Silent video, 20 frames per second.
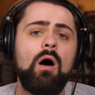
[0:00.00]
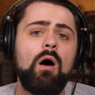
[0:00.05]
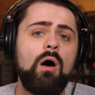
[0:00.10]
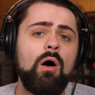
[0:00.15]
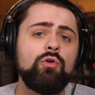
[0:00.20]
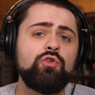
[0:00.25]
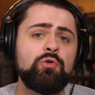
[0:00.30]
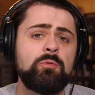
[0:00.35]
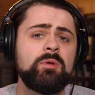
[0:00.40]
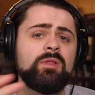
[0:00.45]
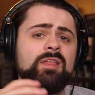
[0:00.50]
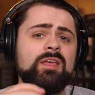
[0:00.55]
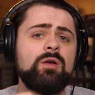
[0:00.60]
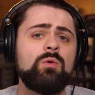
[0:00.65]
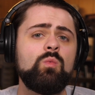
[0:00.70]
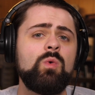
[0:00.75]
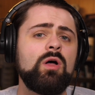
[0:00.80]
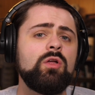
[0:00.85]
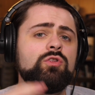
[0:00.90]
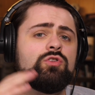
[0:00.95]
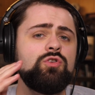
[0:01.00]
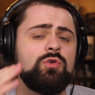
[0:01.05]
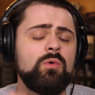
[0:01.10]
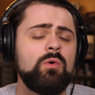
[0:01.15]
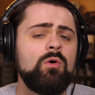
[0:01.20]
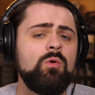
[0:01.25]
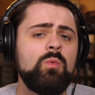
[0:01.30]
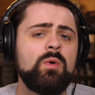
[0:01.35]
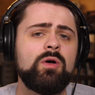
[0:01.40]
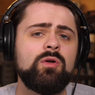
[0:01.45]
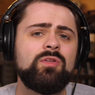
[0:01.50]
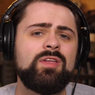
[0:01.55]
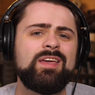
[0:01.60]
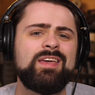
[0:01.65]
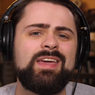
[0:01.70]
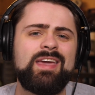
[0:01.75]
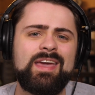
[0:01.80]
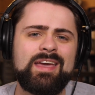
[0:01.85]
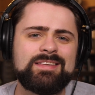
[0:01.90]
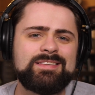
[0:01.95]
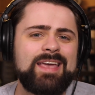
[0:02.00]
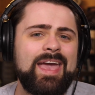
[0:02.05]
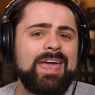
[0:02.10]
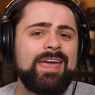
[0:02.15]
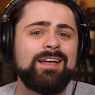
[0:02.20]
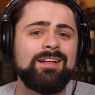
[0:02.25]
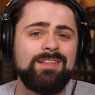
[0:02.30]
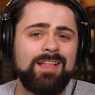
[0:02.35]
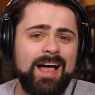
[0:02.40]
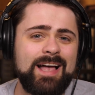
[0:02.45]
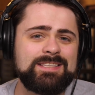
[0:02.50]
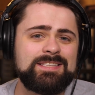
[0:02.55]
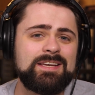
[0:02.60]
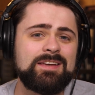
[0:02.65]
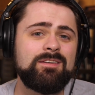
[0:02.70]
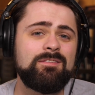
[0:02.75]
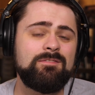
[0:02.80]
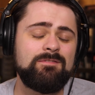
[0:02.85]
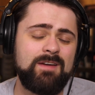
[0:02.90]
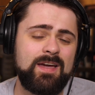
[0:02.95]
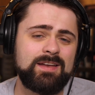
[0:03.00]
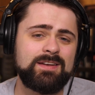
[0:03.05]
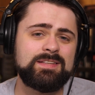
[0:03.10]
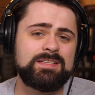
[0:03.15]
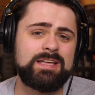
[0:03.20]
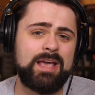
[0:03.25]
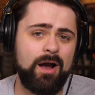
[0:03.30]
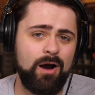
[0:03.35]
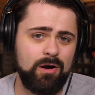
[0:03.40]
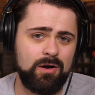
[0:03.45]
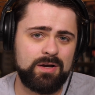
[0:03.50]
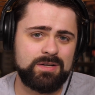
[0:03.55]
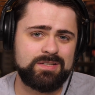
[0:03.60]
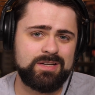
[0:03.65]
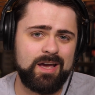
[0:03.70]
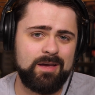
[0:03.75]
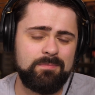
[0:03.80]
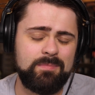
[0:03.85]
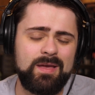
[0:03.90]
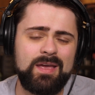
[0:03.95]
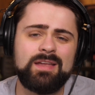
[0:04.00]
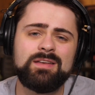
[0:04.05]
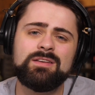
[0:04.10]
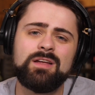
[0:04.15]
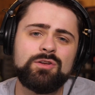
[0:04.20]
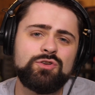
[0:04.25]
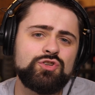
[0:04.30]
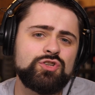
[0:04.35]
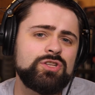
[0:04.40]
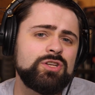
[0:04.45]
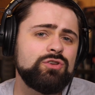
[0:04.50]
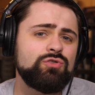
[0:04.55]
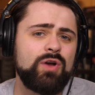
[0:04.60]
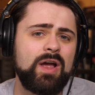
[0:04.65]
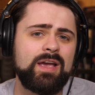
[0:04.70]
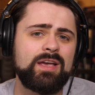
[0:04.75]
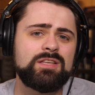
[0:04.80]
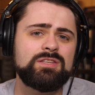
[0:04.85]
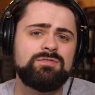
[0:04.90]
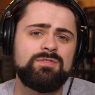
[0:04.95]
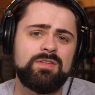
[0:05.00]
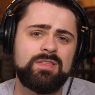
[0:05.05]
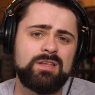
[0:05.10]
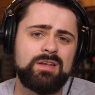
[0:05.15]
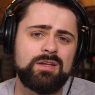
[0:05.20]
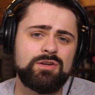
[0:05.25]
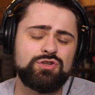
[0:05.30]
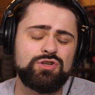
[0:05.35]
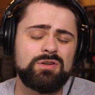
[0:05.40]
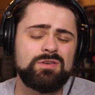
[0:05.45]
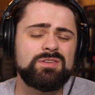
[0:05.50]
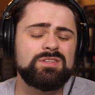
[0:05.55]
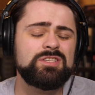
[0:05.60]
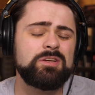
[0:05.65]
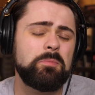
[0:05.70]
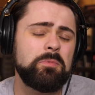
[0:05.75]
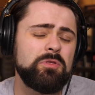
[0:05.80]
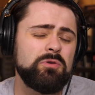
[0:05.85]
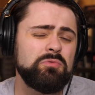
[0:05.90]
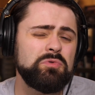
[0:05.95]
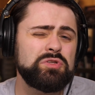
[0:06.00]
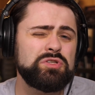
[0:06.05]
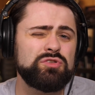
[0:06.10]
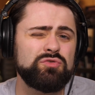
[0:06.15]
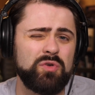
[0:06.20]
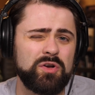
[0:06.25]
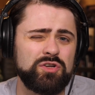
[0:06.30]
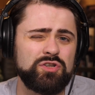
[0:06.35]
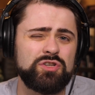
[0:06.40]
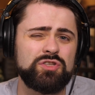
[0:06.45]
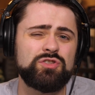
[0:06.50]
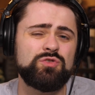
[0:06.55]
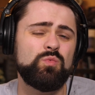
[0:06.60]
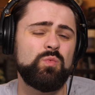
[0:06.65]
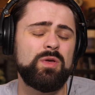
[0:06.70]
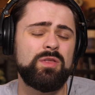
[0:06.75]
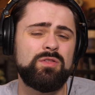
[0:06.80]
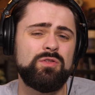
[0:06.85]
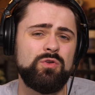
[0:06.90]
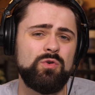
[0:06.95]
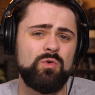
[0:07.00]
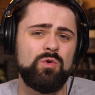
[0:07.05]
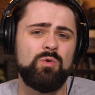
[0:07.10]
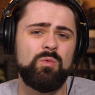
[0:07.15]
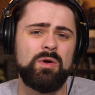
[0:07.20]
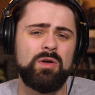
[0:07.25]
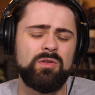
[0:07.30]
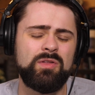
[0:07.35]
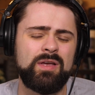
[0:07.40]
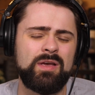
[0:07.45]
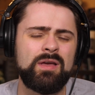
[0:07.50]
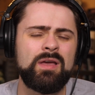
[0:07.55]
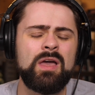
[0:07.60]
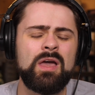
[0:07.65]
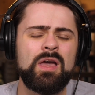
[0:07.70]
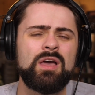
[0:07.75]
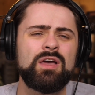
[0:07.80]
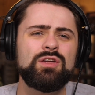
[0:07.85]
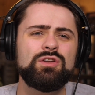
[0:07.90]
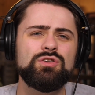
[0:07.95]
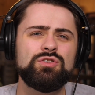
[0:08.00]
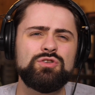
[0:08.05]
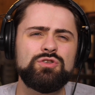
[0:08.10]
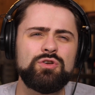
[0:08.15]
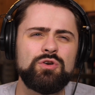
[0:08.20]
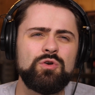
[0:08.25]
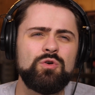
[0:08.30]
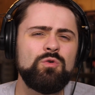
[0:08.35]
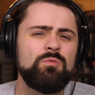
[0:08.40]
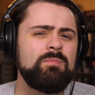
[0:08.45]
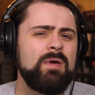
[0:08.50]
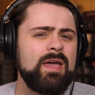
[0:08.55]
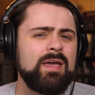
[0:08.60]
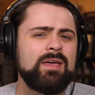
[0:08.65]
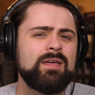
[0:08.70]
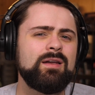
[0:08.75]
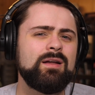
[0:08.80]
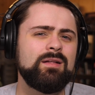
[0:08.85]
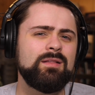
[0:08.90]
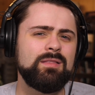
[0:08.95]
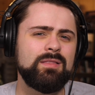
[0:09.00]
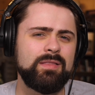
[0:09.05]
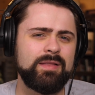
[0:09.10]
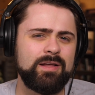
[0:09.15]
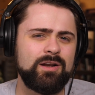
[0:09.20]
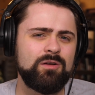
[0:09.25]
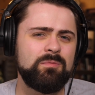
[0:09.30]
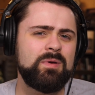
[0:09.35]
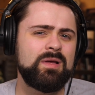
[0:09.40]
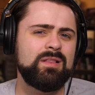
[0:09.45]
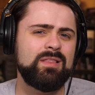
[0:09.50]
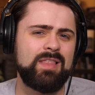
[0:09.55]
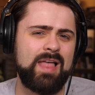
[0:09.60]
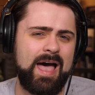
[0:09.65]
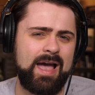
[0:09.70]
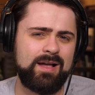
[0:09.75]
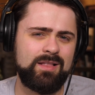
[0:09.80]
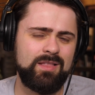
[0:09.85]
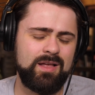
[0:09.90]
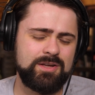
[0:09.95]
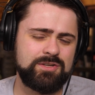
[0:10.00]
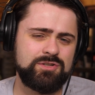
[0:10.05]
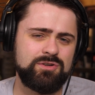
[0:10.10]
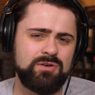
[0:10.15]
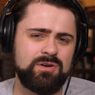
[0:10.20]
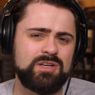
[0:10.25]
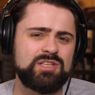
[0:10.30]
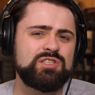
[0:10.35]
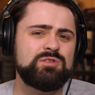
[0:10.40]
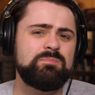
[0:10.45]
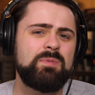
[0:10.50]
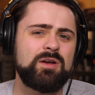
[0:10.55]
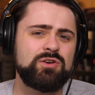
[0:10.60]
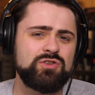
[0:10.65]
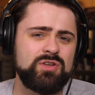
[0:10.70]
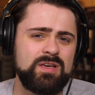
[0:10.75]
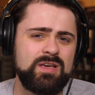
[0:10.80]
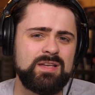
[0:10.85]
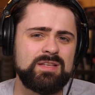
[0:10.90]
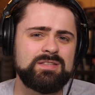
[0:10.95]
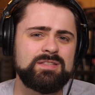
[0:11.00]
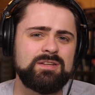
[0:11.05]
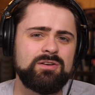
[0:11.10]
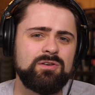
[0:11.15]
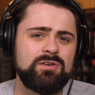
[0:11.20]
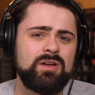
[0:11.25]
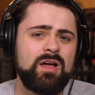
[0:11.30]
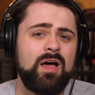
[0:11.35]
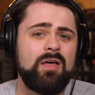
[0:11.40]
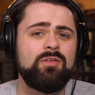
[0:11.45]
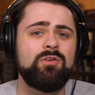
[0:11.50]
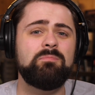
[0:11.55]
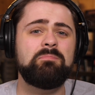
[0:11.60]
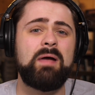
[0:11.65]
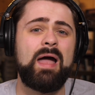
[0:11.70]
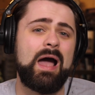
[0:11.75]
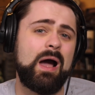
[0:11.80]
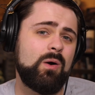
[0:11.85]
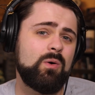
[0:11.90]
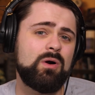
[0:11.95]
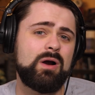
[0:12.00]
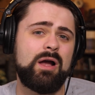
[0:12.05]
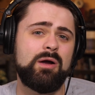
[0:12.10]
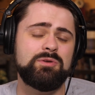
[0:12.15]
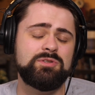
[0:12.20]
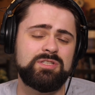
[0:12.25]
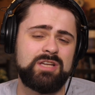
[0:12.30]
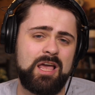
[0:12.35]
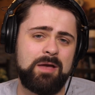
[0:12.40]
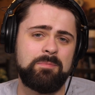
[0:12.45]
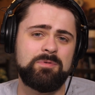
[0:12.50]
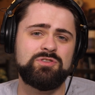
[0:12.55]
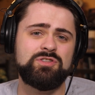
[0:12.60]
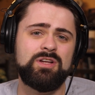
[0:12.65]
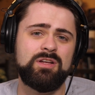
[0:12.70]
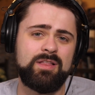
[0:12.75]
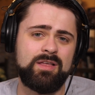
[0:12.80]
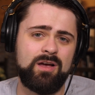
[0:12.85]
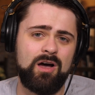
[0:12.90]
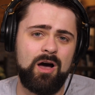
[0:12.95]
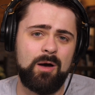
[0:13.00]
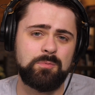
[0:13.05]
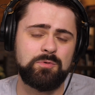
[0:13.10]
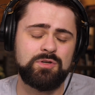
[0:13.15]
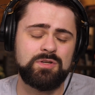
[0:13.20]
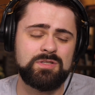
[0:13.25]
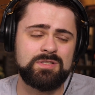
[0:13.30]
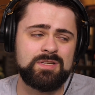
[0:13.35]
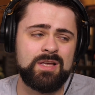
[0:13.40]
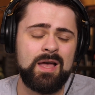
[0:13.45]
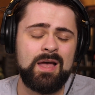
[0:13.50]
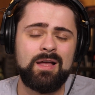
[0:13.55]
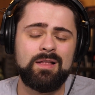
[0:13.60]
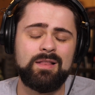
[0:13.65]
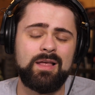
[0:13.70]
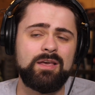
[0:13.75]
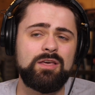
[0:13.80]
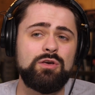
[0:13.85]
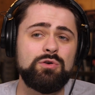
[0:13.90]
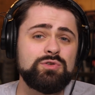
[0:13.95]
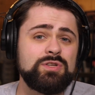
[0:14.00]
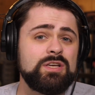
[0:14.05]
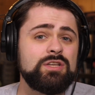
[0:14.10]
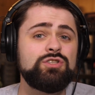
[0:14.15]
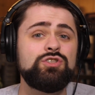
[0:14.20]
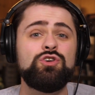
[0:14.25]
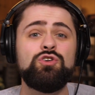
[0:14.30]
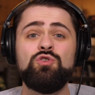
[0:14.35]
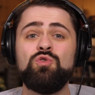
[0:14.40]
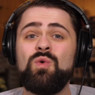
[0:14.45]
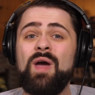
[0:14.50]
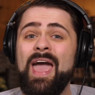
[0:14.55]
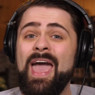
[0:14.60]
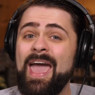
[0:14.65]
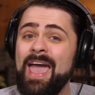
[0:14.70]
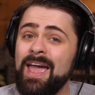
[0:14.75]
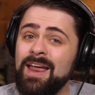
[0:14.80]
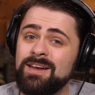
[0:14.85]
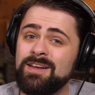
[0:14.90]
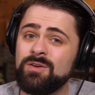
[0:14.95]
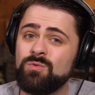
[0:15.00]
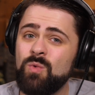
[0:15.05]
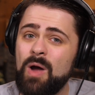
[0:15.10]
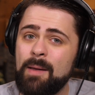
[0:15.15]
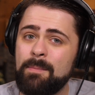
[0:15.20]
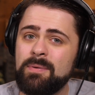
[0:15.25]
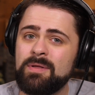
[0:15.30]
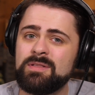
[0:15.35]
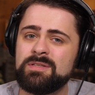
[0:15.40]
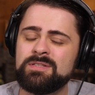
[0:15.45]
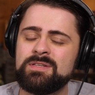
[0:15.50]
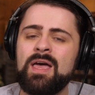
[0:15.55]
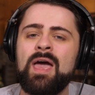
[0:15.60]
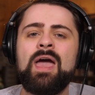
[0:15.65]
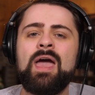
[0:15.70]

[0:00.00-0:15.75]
Ultimately, while dual wielding is a classic fantasy archetype, in Dungeons & Dragons 5th edition, some of the restrictions with dual wielding do make it a little bit lackluster, especially considered to other powerhouse damage dealing options like using two-handed weapons